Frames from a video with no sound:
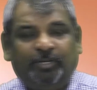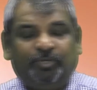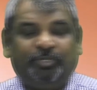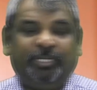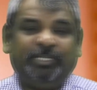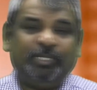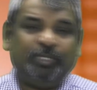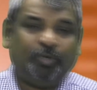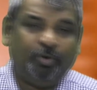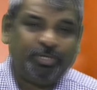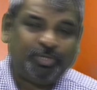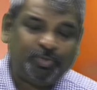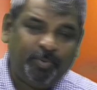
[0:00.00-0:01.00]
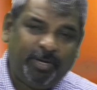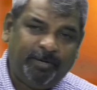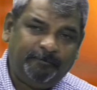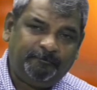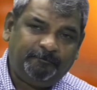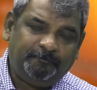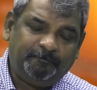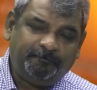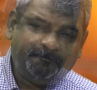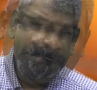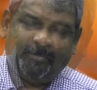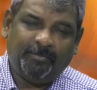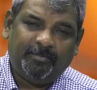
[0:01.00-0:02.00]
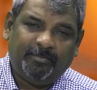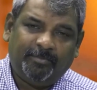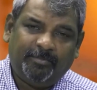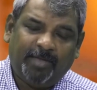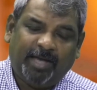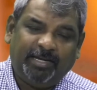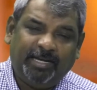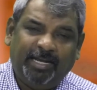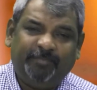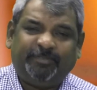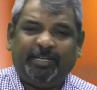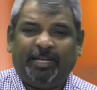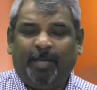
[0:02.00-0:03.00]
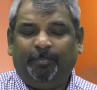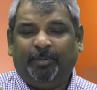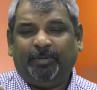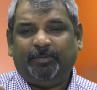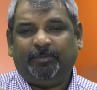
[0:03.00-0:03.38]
So Jesus goes to her and he lifts her up